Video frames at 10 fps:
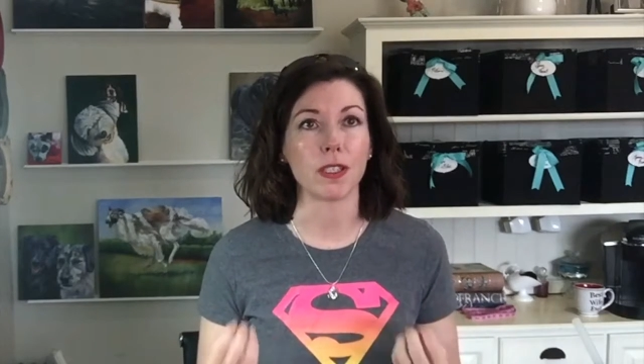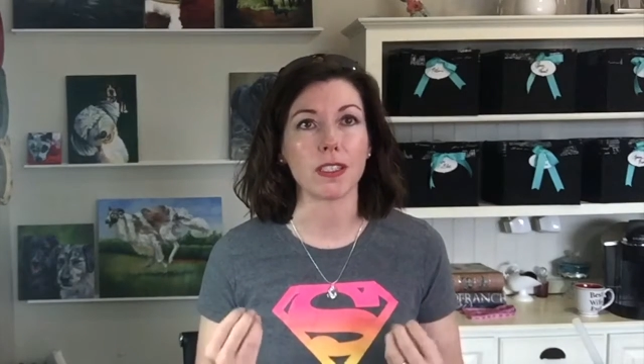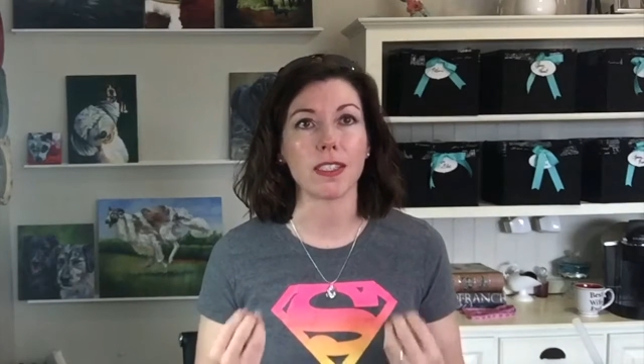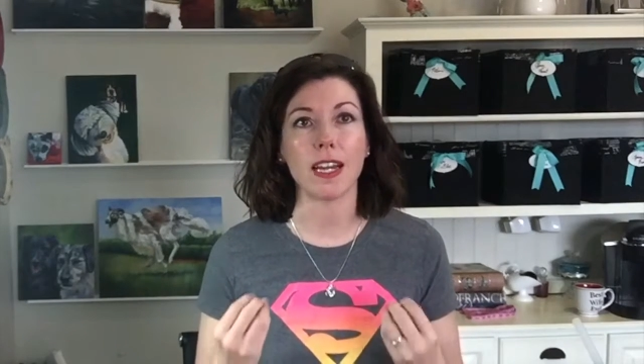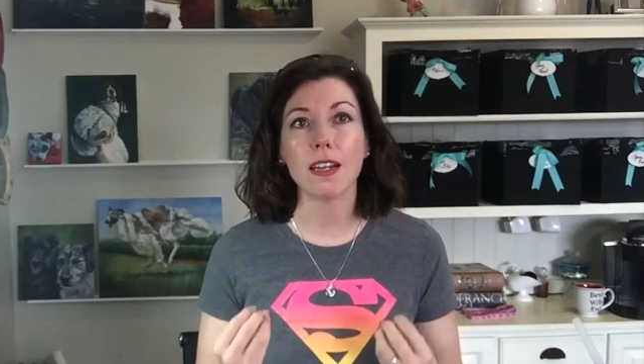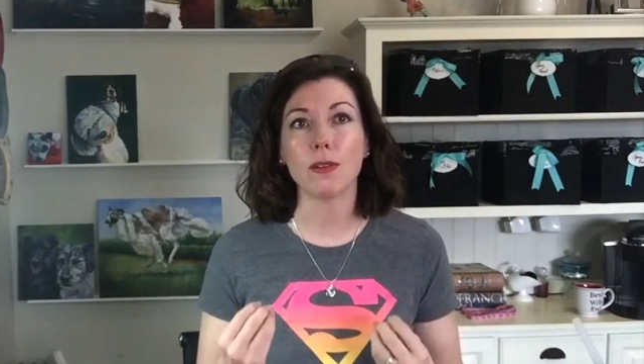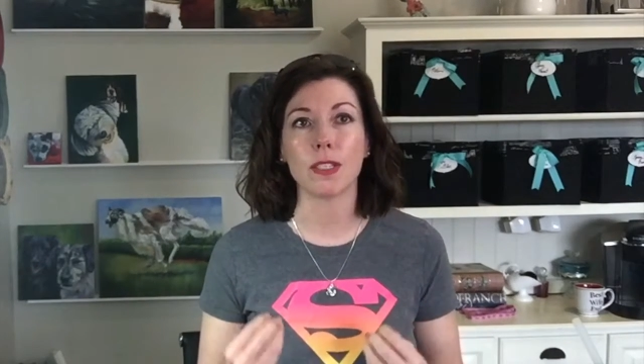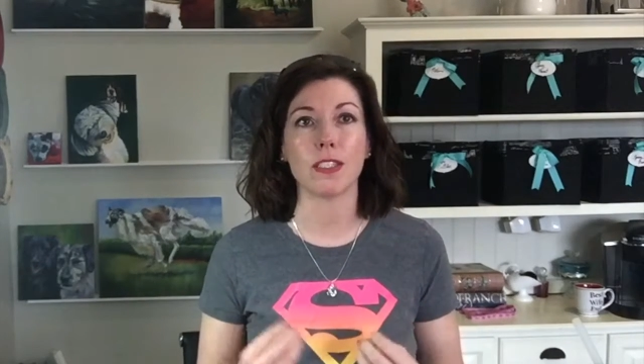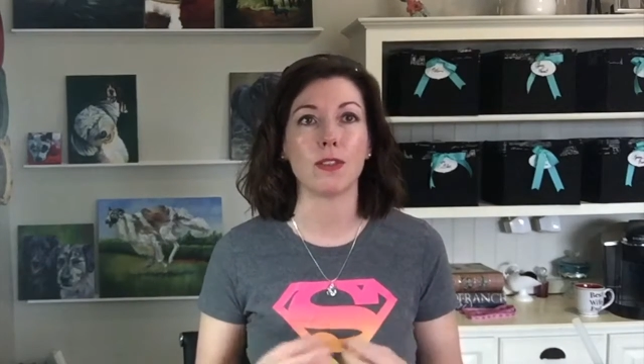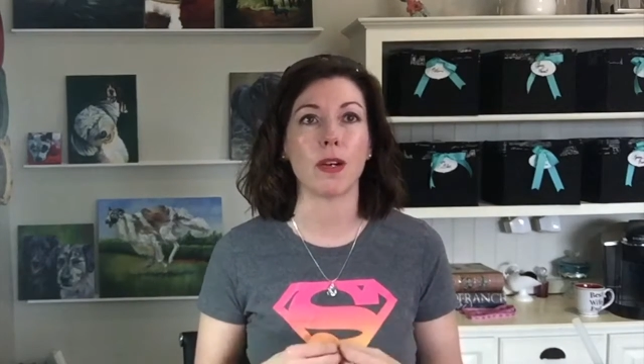Because not
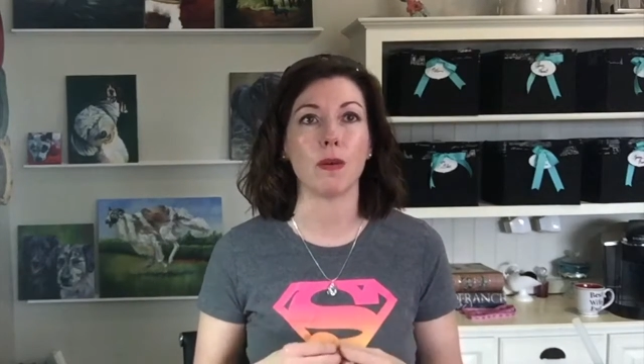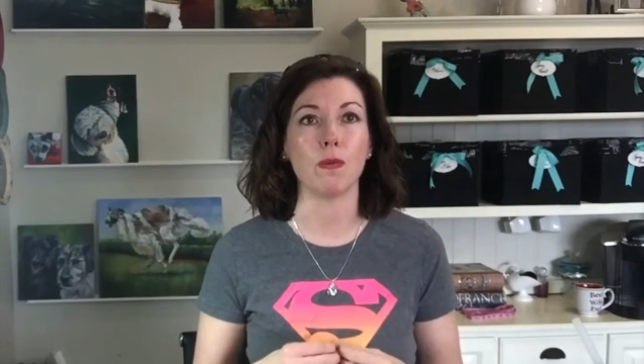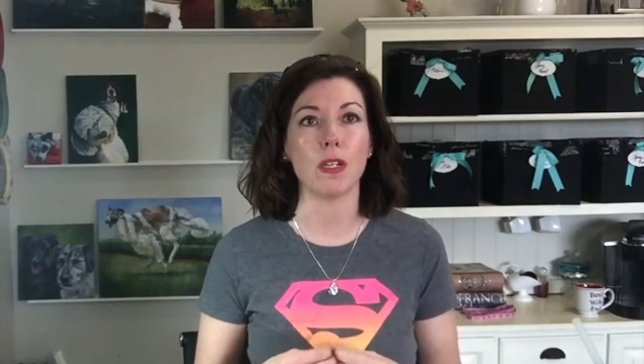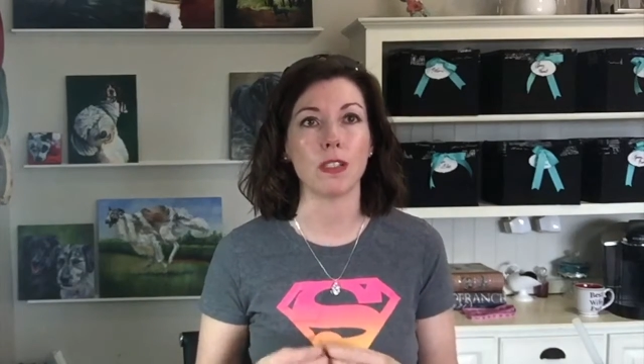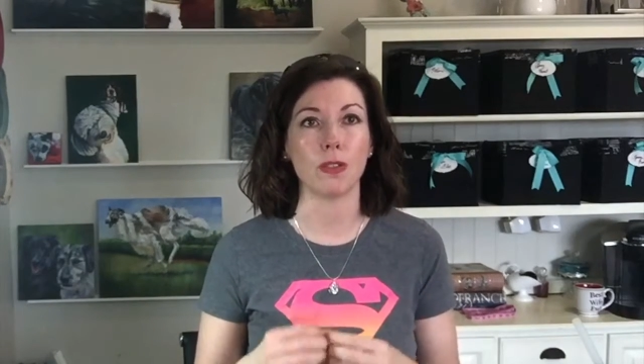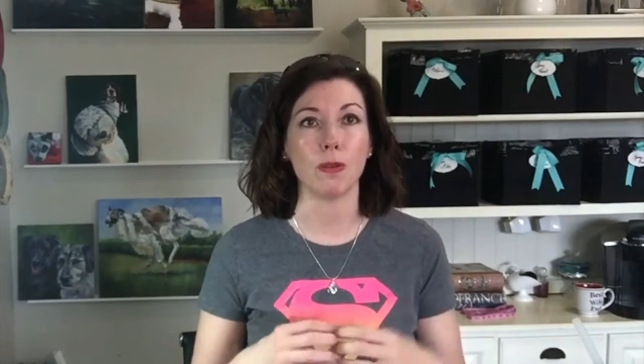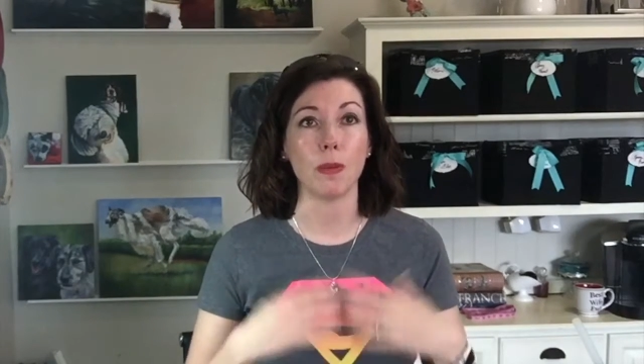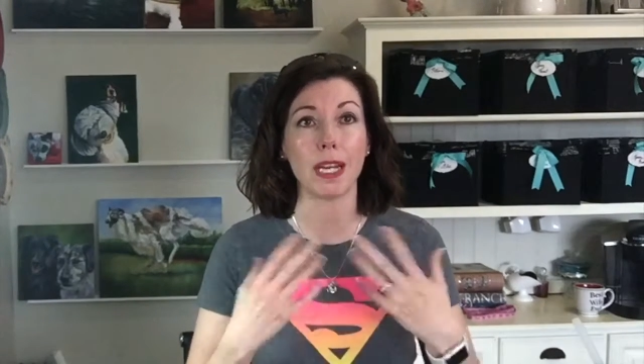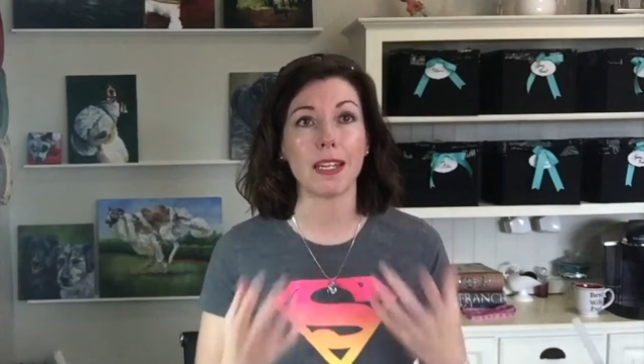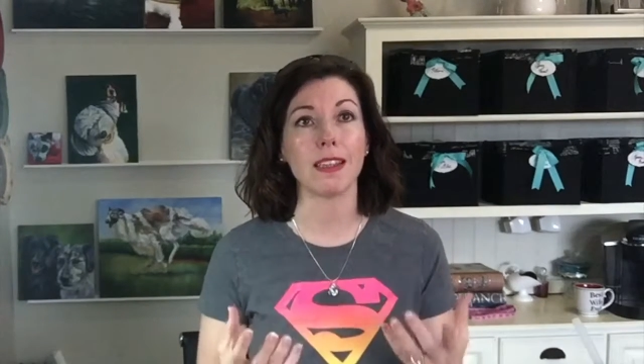only do I want to
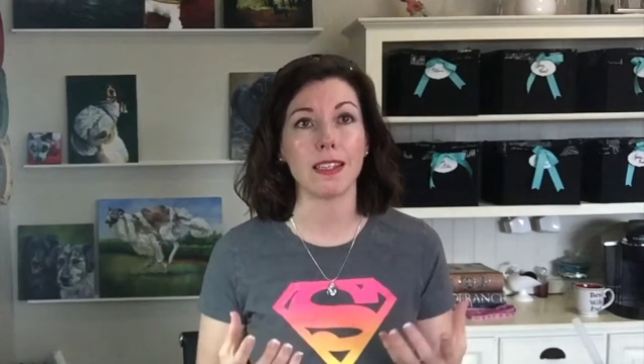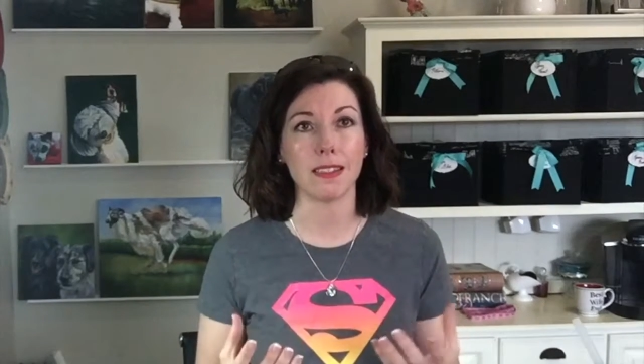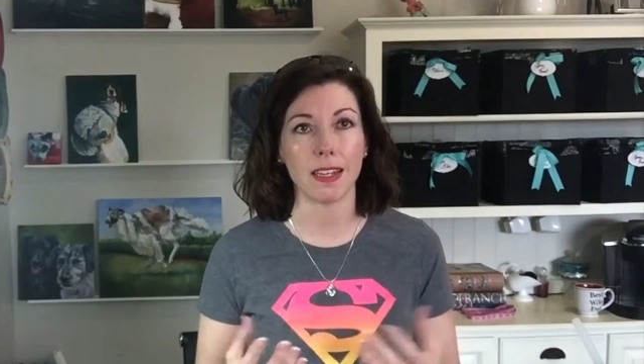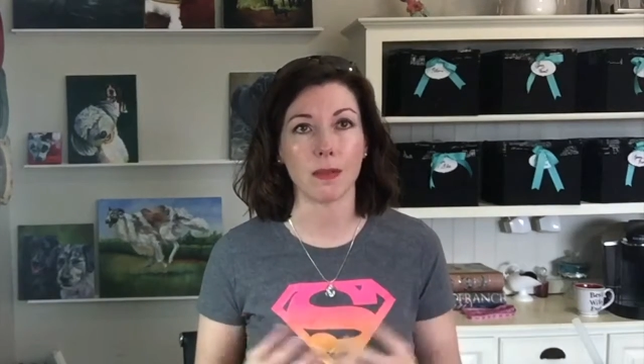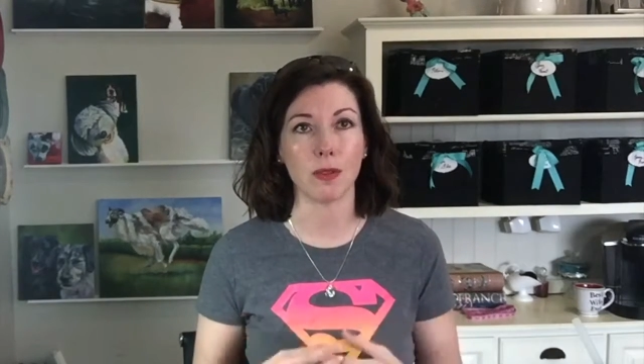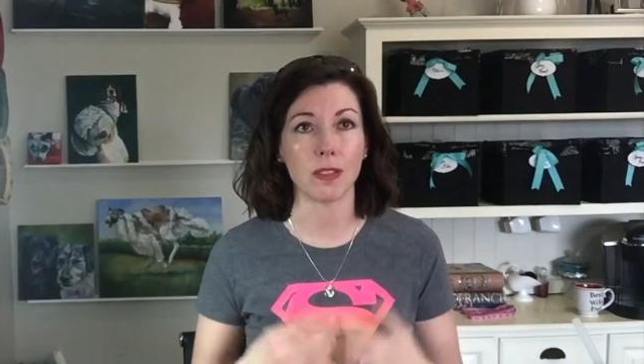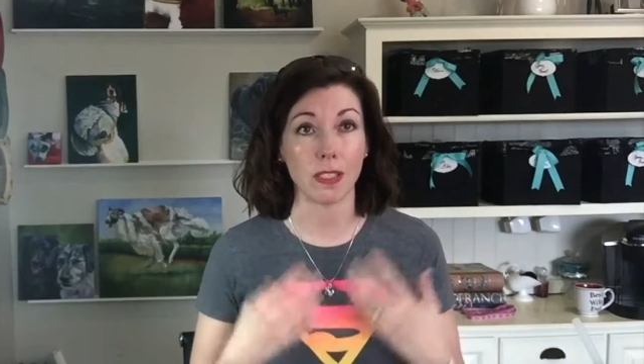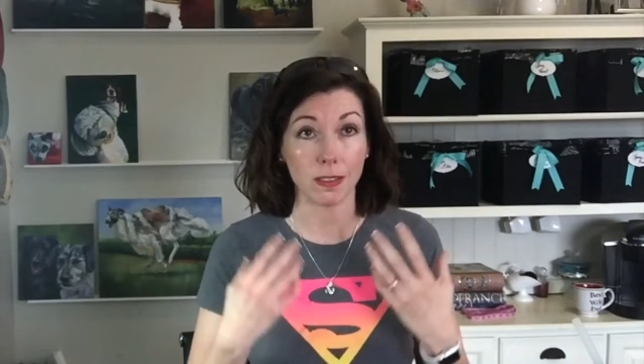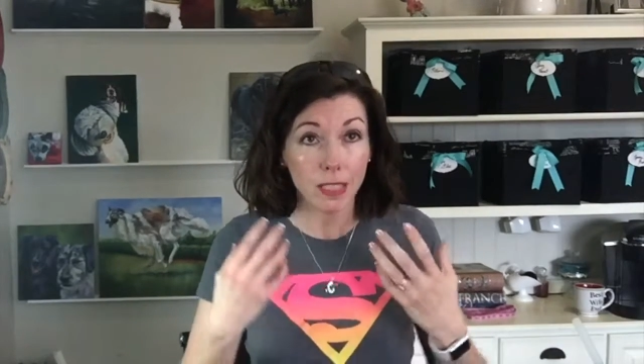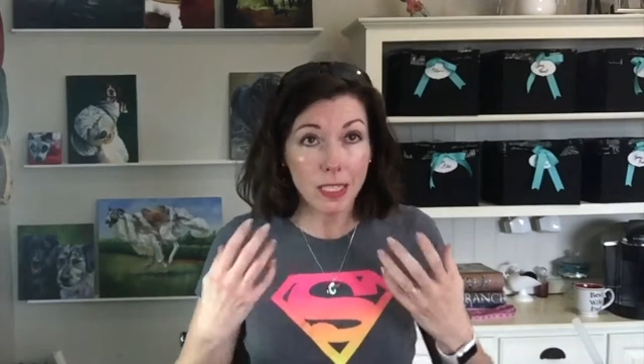paint these animals
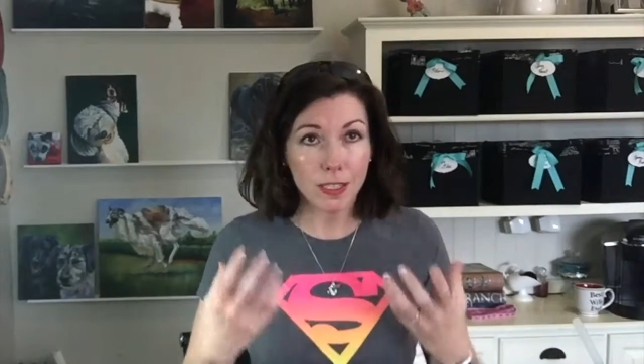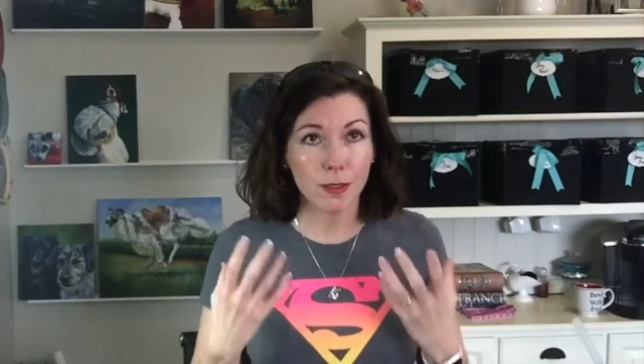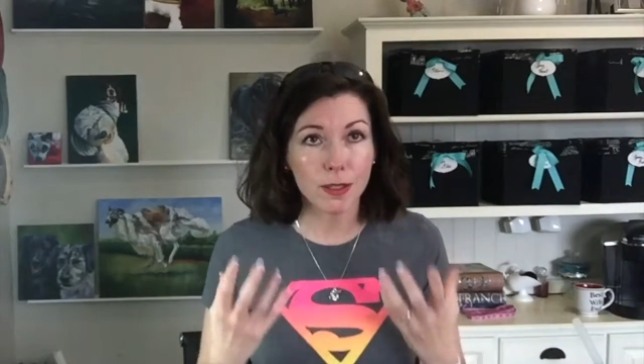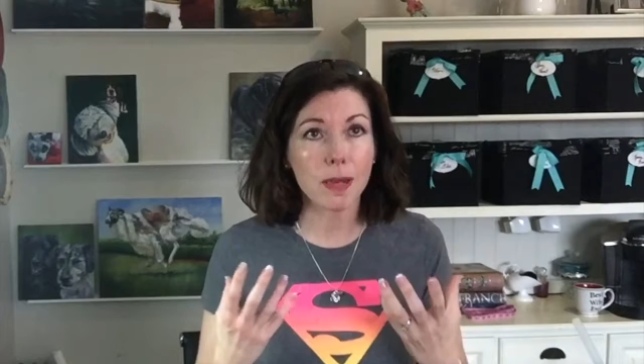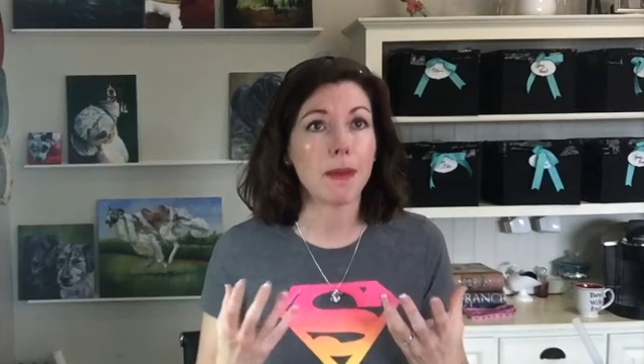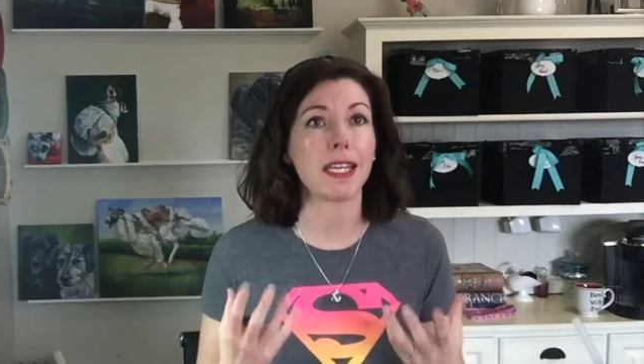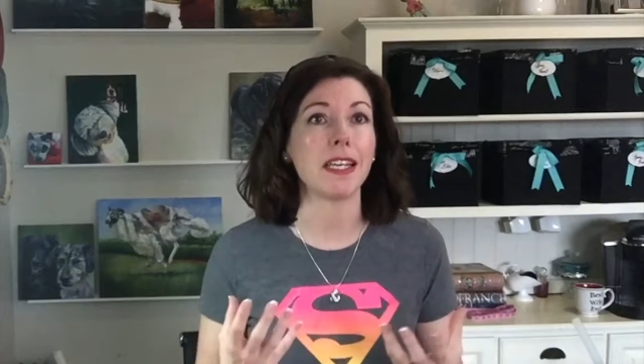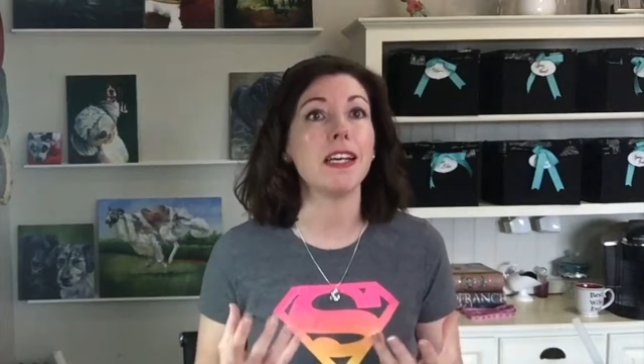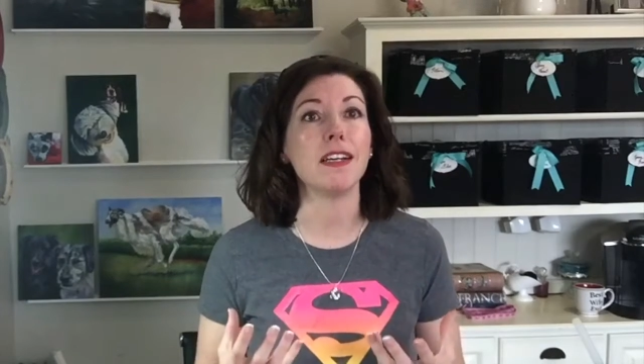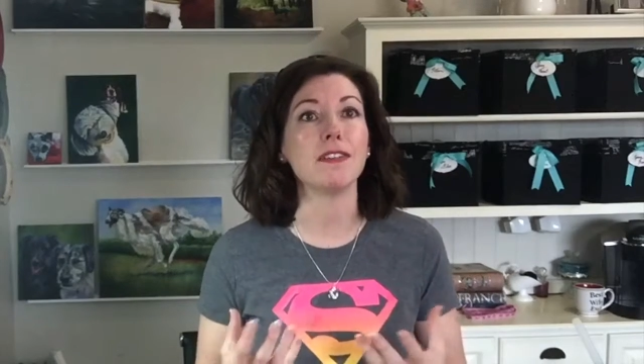as using my
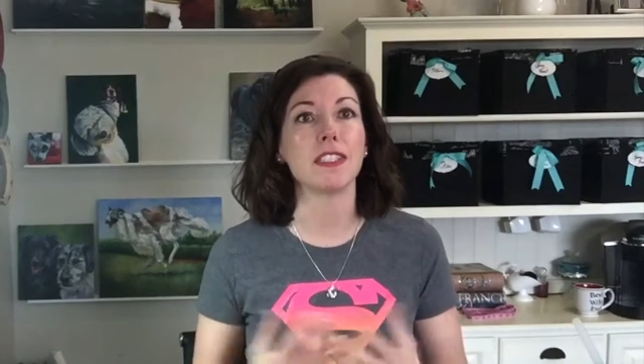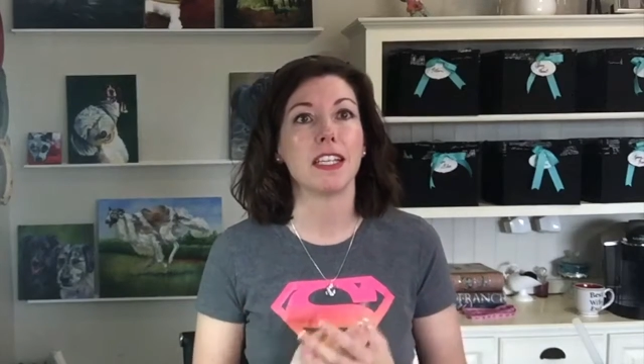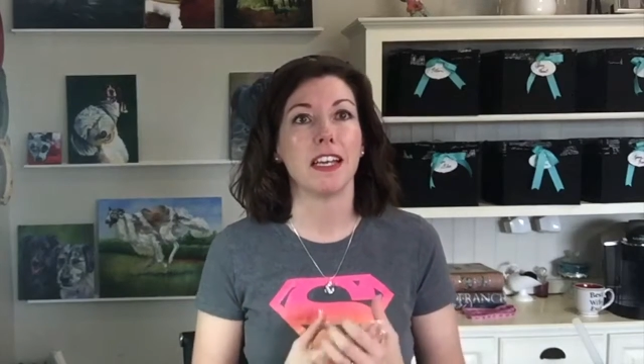gift,